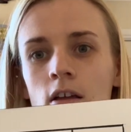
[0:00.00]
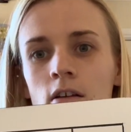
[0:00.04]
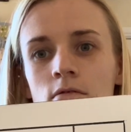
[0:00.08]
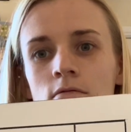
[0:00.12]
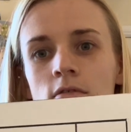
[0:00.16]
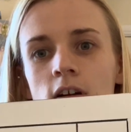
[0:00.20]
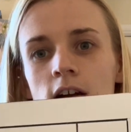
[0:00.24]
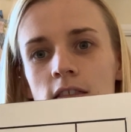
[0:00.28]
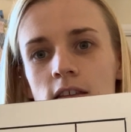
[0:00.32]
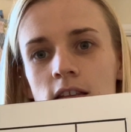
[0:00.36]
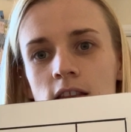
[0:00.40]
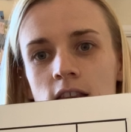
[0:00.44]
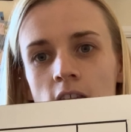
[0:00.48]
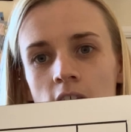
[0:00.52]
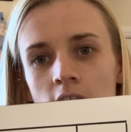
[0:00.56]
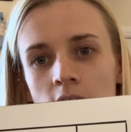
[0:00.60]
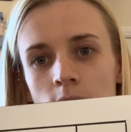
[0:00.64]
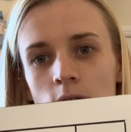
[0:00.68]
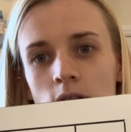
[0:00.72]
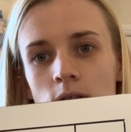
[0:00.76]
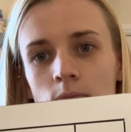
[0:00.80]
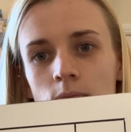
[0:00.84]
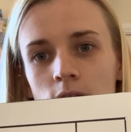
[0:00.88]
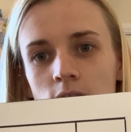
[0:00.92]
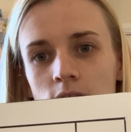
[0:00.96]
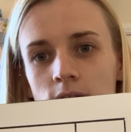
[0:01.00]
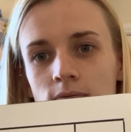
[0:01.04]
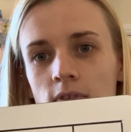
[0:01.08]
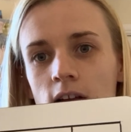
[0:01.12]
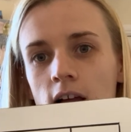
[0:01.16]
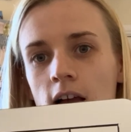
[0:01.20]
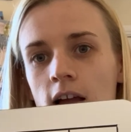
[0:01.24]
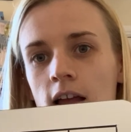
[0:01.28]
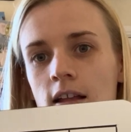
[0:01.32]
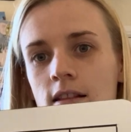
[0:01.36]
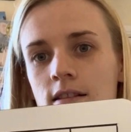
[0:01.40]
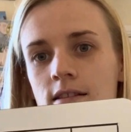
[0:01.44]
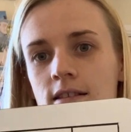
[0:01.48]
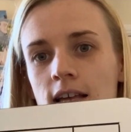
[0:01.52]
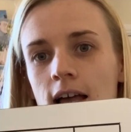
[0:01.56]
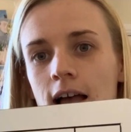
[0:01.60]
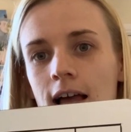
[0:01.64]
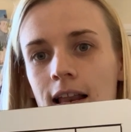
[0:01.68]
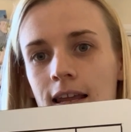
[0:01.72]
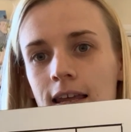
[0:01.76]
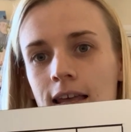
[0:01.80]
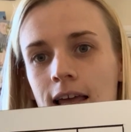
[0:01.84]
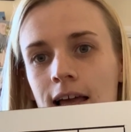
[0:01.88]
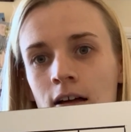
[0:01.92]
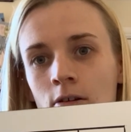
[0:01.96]
Write the name of the butterfly and
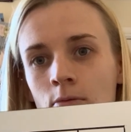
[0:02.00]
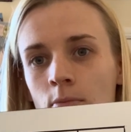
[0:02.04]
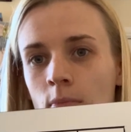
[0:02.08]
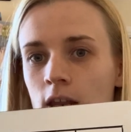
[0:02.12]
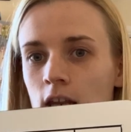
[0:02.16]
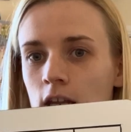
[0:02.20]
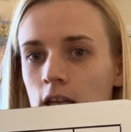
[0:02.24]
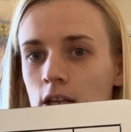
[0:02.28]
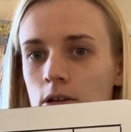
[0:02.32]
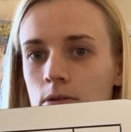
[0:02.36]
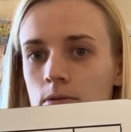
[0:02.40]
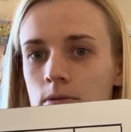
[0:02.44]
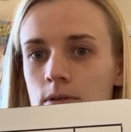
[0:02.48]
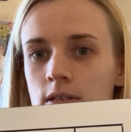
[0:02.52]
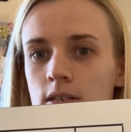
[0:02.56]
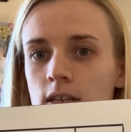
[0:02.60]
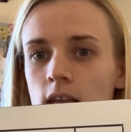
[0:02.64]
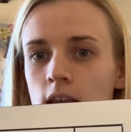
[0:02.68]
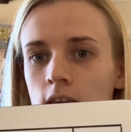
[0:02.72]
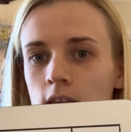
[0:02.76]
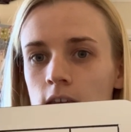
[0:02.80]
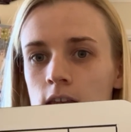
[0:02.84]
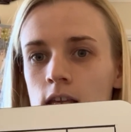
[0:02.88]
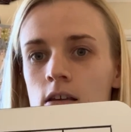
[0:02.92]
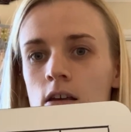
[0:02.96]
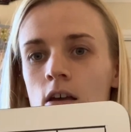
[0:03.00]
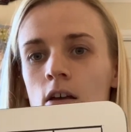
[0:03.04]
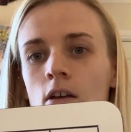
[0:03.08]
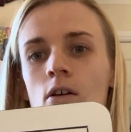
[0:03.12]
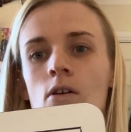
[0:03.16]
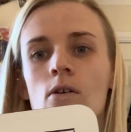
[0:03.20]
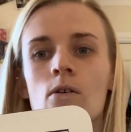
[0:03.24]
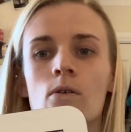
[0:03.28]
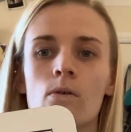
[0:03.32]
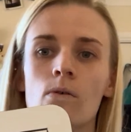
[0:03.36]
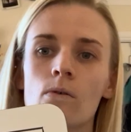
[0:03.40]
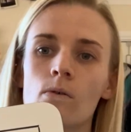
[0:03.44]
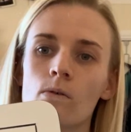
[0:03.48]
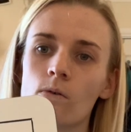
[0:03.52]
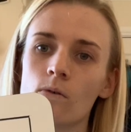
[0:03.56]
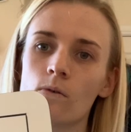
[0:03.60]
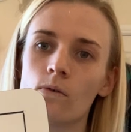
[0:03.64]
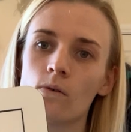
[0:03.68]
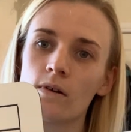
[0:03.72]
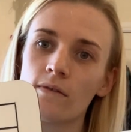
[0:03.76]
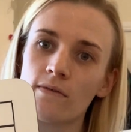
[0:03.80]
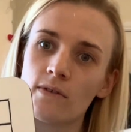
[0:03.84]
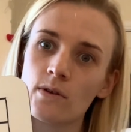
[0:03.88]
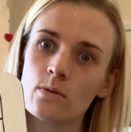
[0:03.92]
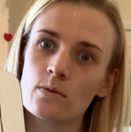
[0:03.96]
tally how many you see.
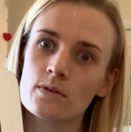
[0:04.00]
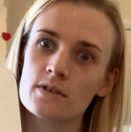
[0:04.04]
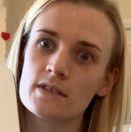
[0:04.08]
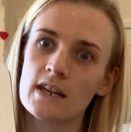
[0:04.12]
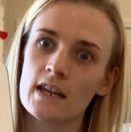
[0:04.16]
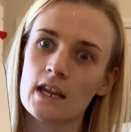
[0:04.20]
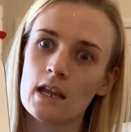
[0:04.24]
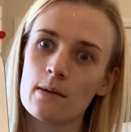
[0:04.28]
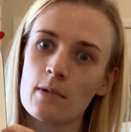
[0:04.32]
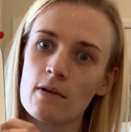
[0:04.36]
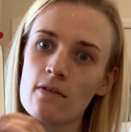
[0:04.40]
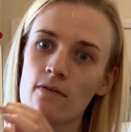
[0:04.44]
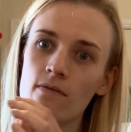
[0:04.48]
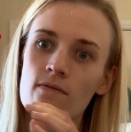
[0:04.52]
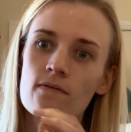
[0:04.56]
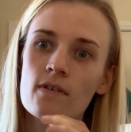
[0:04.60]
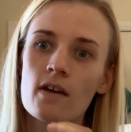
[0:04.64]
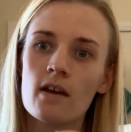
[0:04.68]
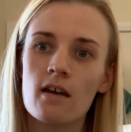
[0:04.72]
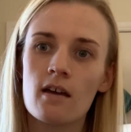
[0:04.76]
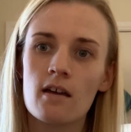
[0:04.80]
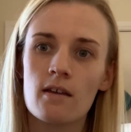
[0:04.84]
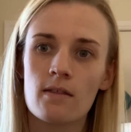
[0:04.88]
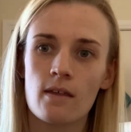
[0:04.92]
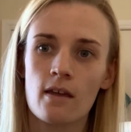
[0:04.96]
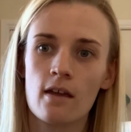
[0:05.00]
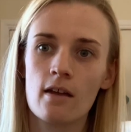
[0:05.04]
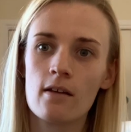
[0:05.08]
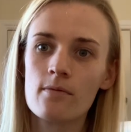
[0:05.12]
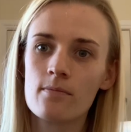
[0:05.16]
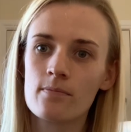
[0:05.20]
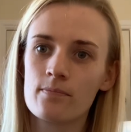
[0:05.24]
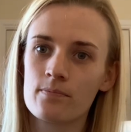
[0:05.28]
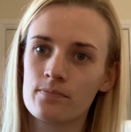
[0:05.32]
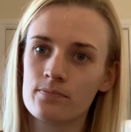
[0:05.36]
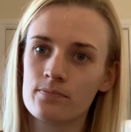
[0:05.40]
Or if you want to take it a bit further,